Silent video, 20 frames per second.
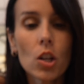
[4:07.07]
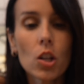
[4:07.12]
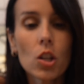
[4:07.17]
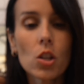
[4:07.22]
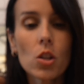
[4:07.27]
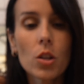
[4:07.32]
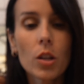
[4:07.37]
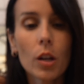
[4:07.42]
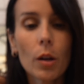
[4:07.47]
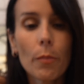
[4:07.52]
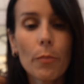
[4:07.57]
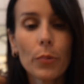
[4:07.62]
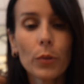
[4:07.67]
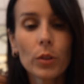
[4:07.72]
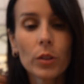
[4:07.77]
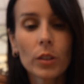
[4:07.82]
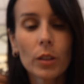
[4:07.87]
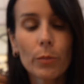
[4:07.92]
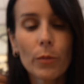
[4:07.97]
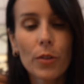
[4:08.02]
You can
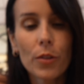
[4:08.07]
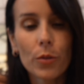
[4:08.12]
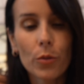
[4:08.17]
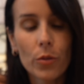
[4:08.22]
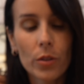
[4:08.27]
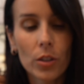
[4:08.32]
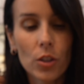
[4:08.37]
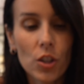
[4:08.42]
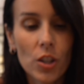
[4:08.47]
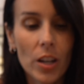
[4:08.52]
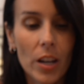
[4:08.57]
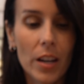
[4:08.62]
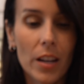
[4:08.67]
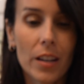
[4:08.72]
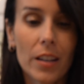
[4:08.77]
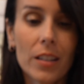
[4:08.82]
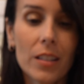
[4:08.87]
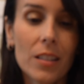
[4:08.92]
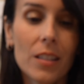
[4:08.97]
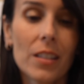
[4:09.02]
put them through the
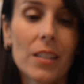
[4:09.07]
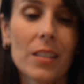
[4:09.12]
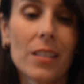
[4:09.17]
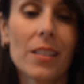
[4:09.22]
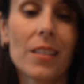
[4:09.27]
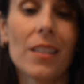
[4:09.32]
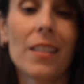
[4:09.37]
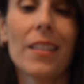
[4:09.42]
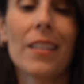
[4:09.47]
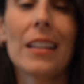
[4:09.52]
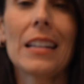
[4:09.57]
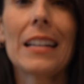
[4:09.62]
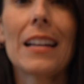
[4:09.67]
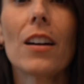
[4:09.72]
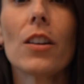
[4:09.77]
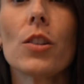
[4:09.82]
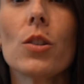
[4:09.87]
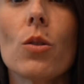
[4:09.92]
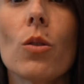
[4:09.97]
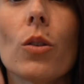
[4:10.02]
chain. And now
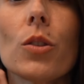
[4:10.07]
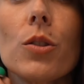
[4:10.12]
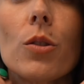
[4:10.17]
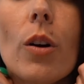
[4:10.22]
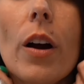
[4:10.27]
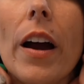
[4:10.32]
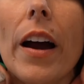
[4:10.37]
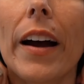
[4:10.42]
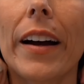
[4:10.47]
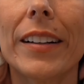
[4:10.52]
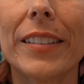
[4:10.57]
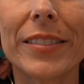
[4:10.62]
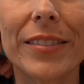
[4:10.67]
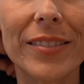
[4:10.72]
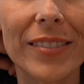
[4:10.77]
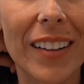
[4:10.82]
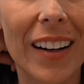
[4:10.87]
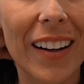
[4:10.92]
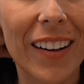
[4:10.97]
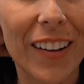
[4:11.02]
you also have a